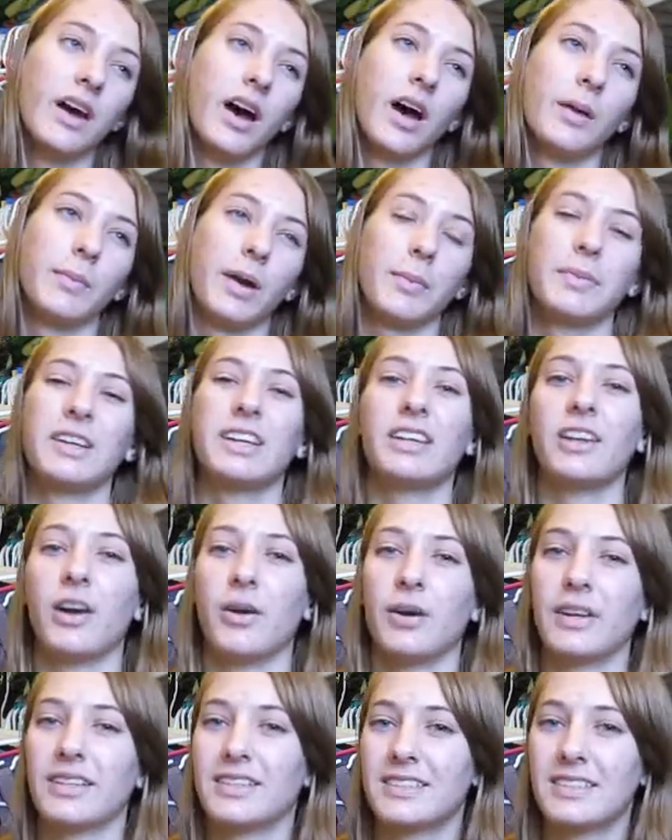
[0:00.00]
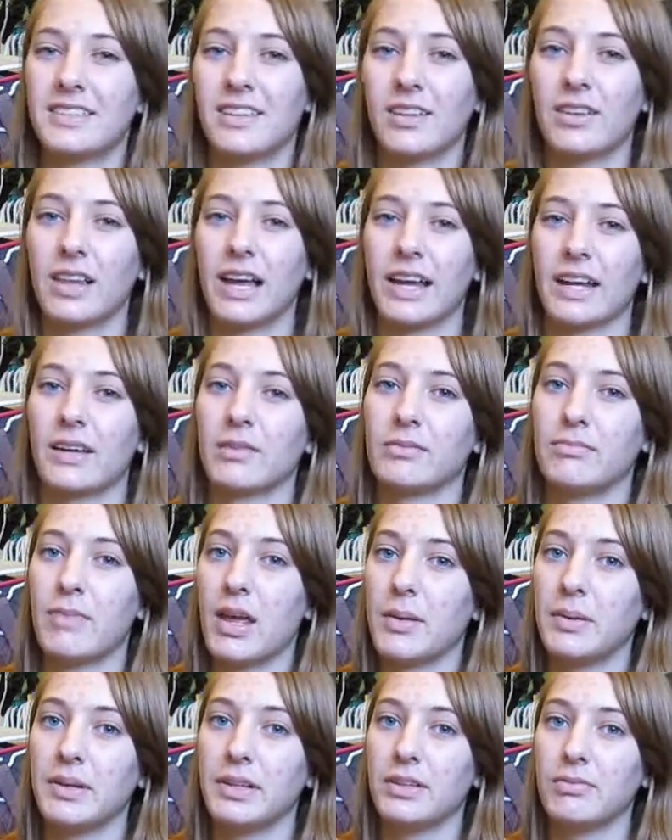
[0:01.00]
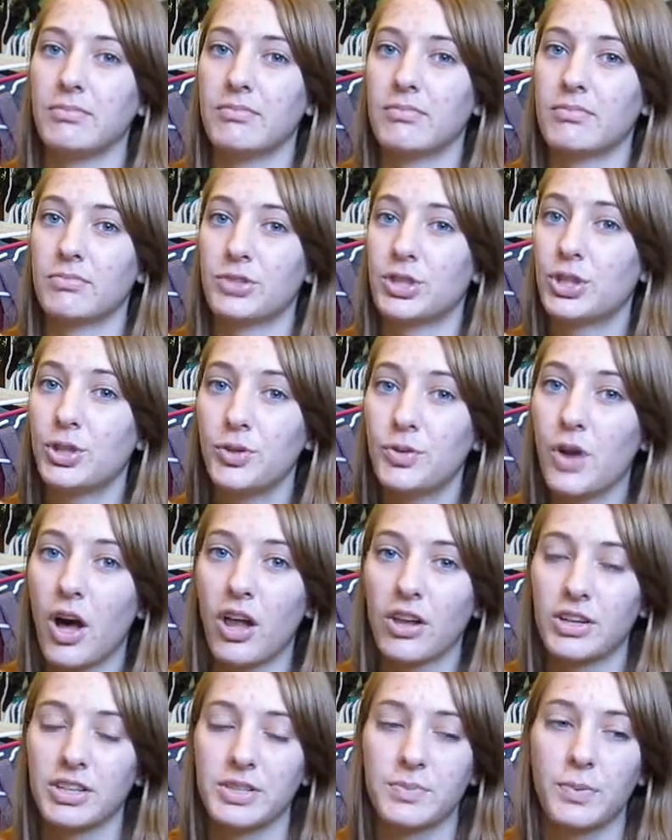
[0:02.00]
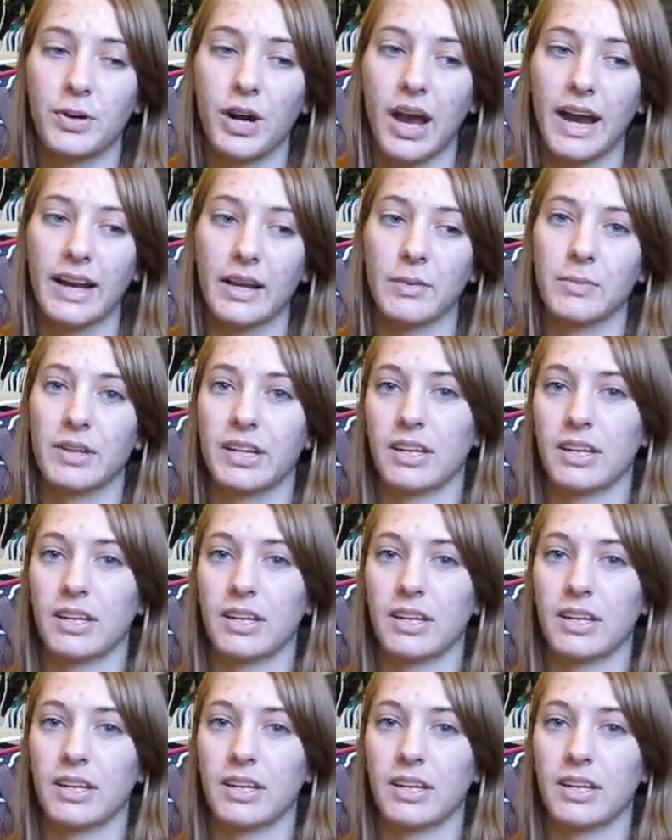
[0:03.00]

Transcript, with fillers: Um, I mean, you know, it's still like maybe $2 per item.